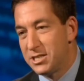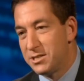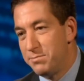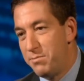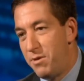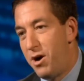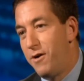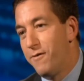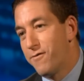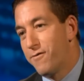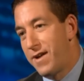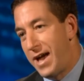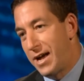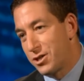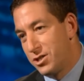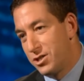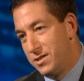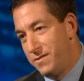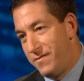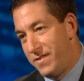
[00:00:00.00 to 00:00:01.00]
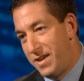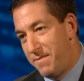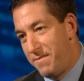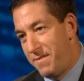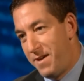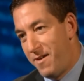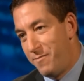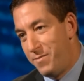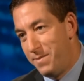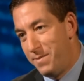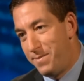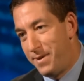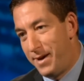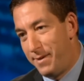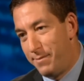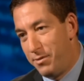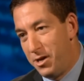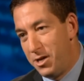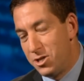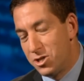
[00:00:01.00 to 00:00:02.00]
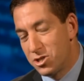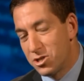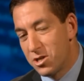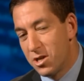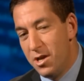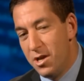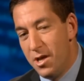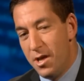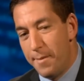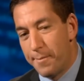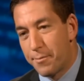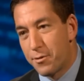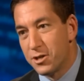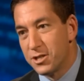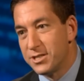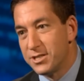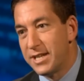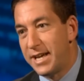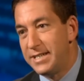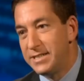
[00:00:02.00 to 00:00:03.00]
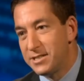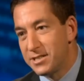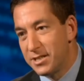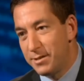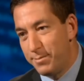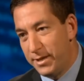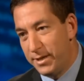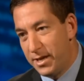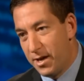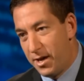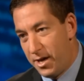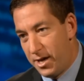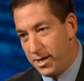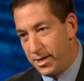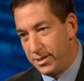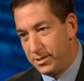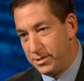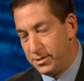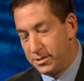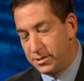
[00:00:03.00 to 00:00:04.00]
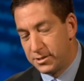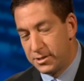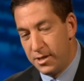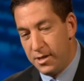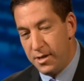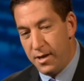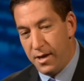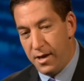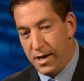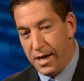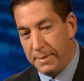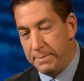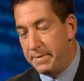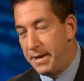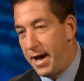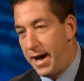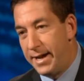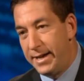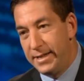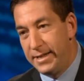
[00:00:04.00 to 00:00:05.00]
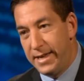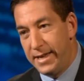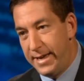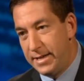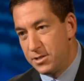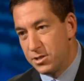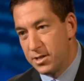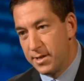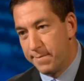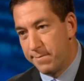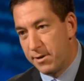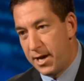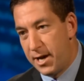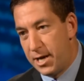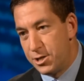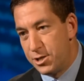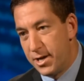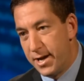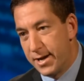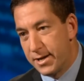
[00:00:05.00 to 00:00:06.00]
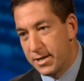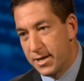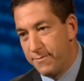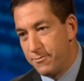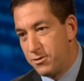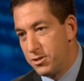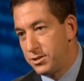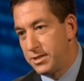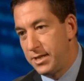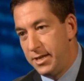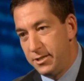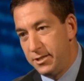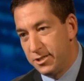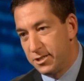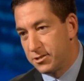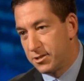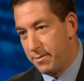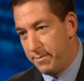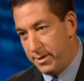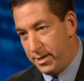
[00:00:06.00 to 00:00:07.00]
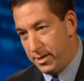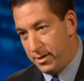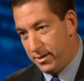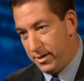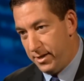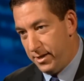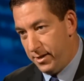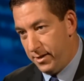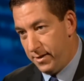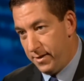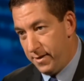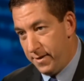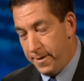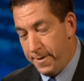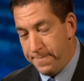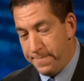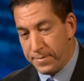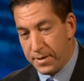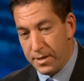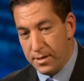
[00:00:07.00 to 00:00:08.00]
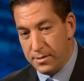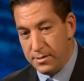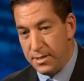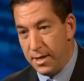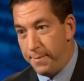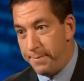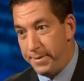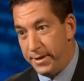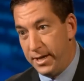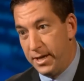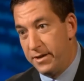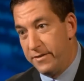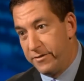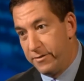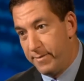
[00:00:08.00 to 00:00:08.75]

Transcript: a small fraction of them have been published, precisely because I'm not engaged in a project of just indiscriminately dumping